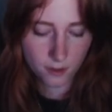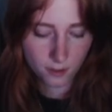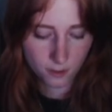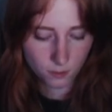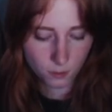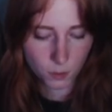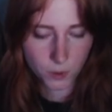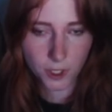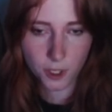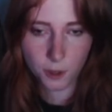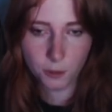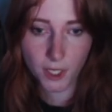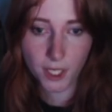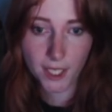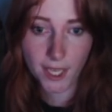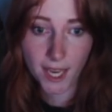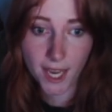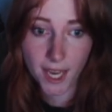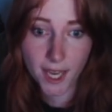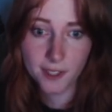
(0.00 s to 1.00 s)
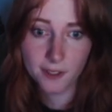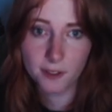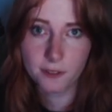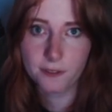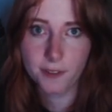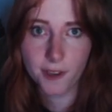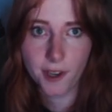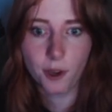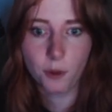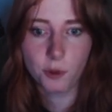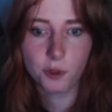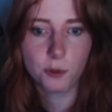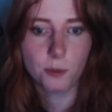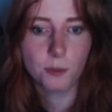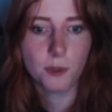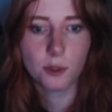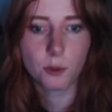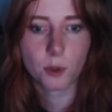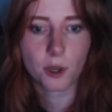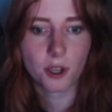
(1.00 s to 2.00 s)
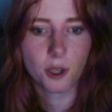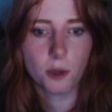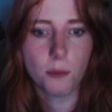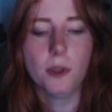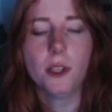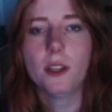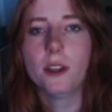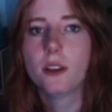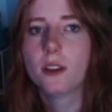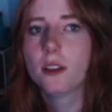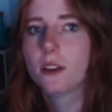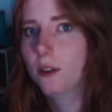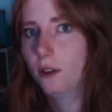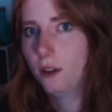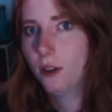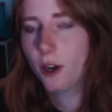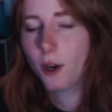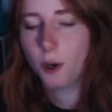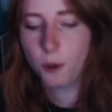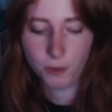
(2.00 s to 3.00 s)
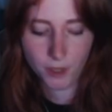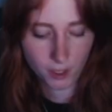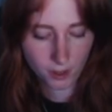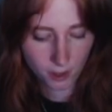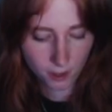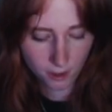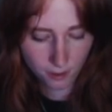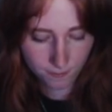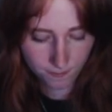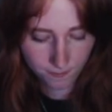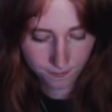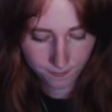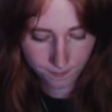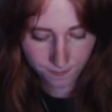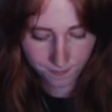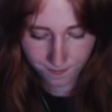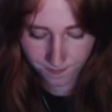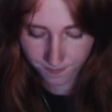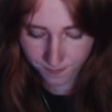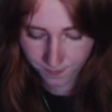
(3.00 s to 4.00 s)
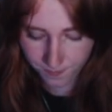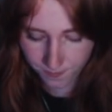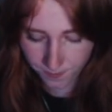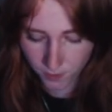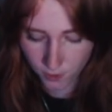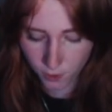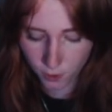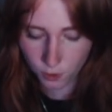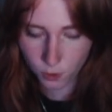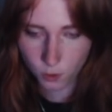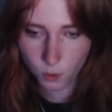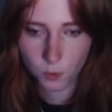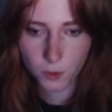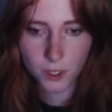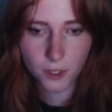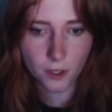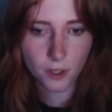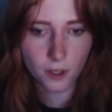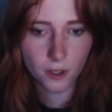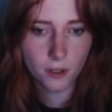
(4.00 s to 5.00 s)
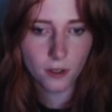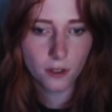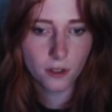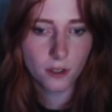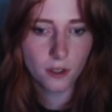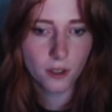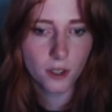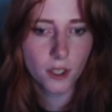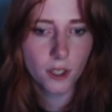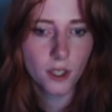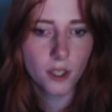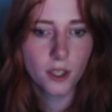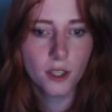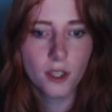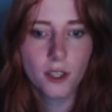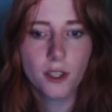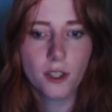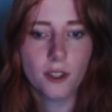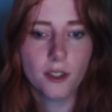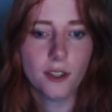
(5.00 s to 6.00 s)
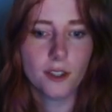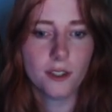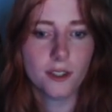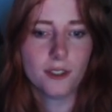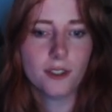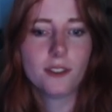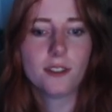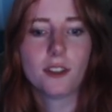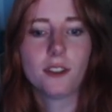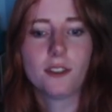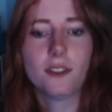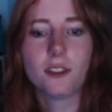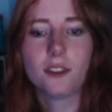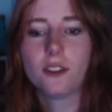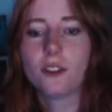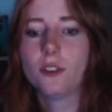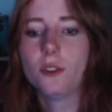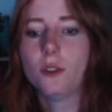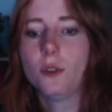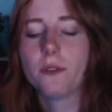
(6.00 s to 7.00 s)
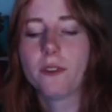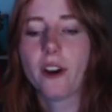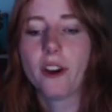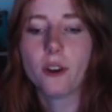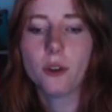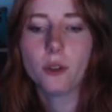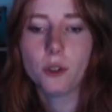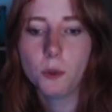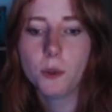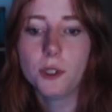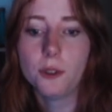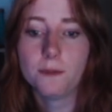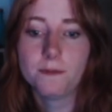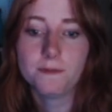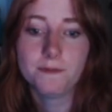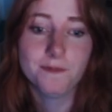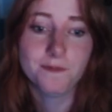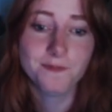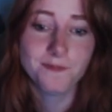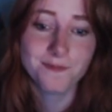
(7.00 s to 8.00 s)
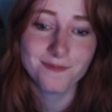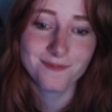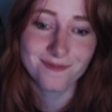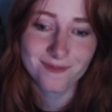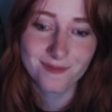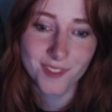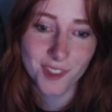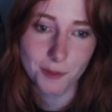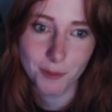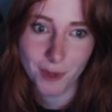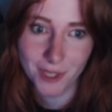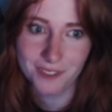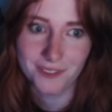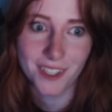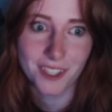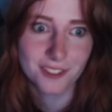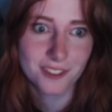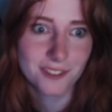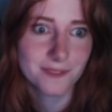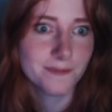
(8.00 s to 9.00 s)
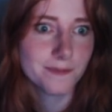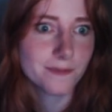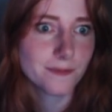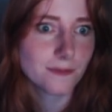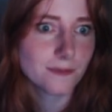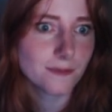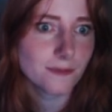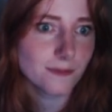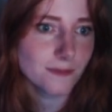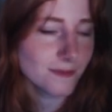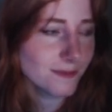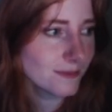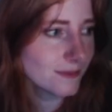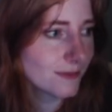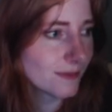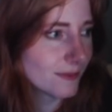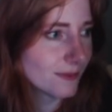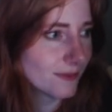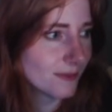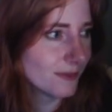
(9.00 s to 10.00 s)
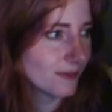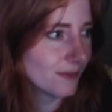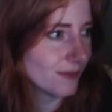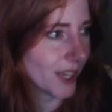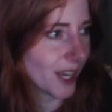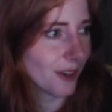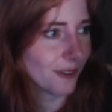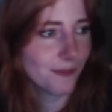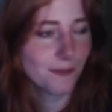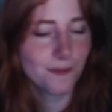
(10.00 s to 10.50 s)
We're going to be catting the file, which means we're going to be opening it to read it. And it says this is a new file, uwu. Smiley face. Now,